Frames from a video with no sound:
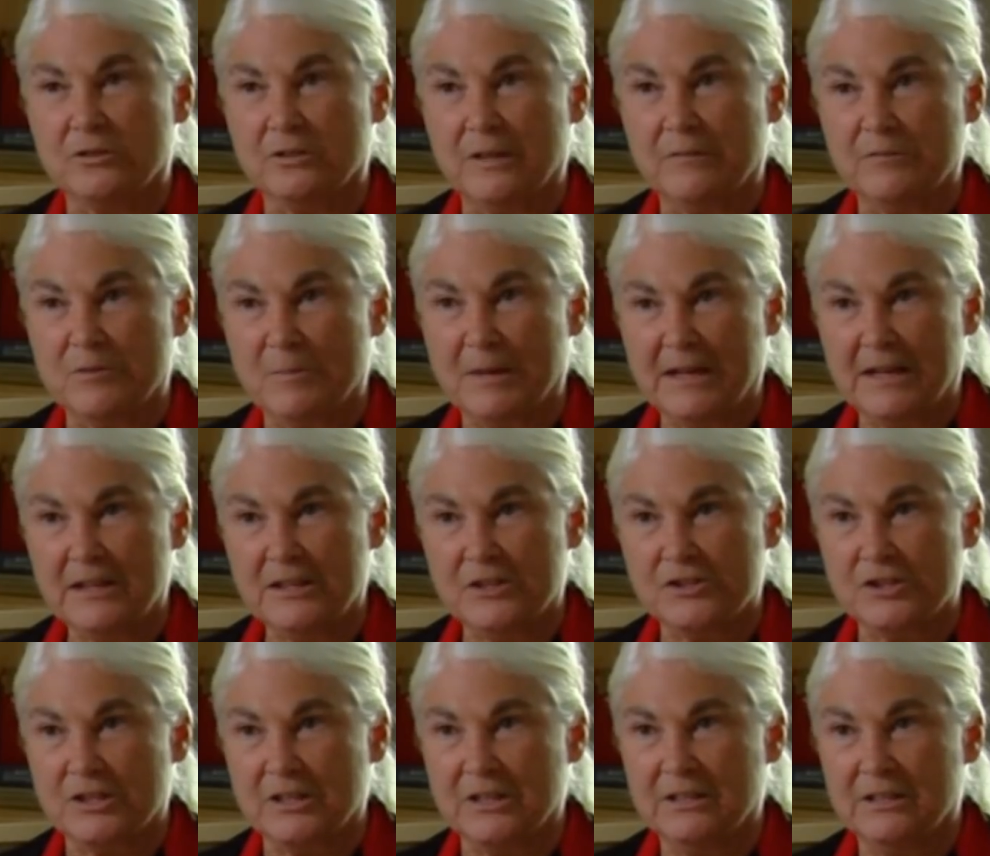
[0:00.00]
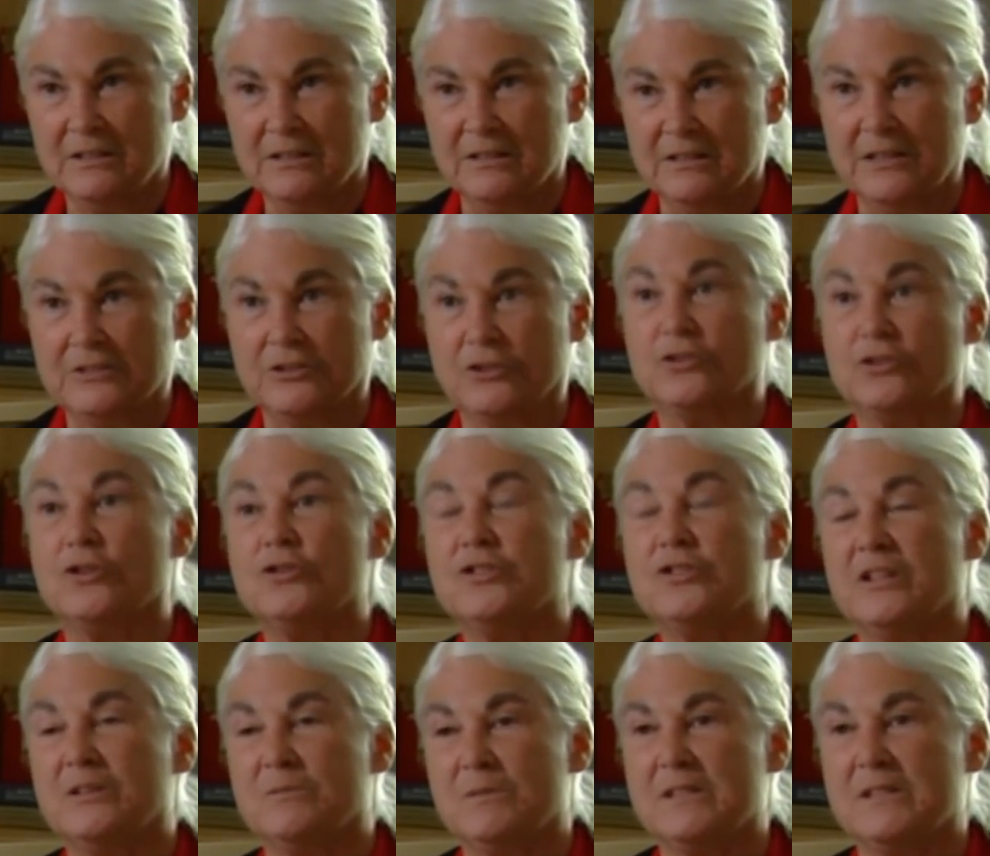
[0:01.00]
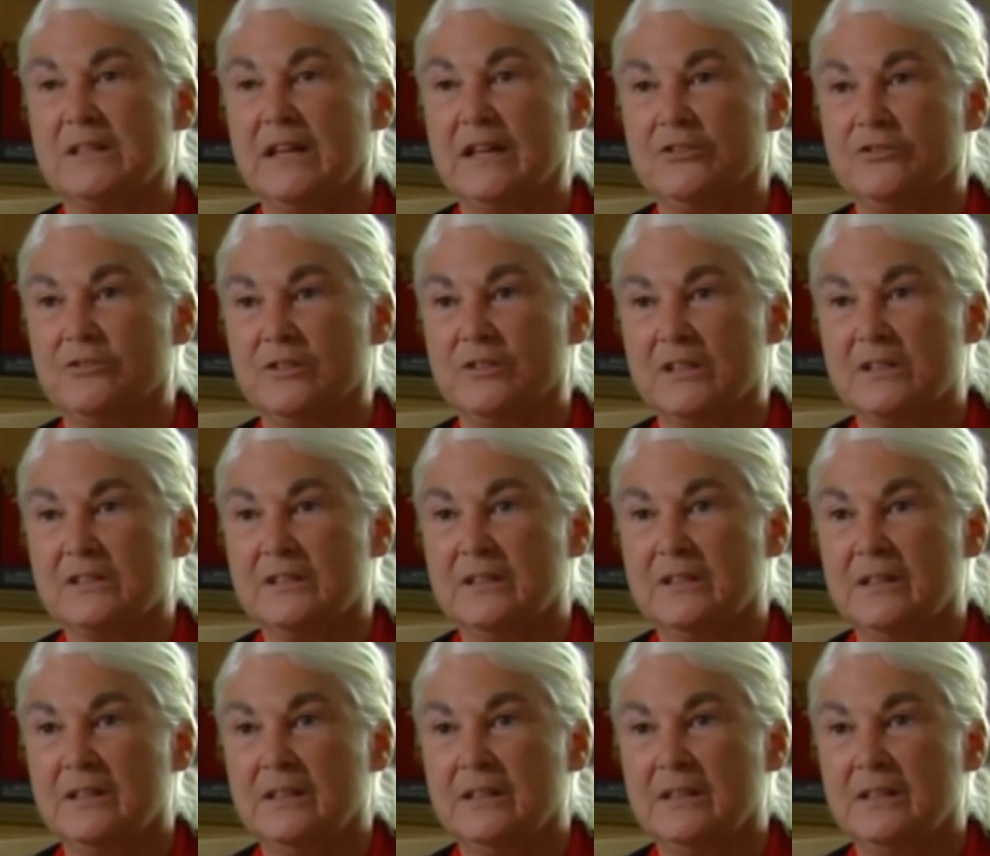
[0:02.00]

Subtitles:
of the biology that's associated with statin drugs.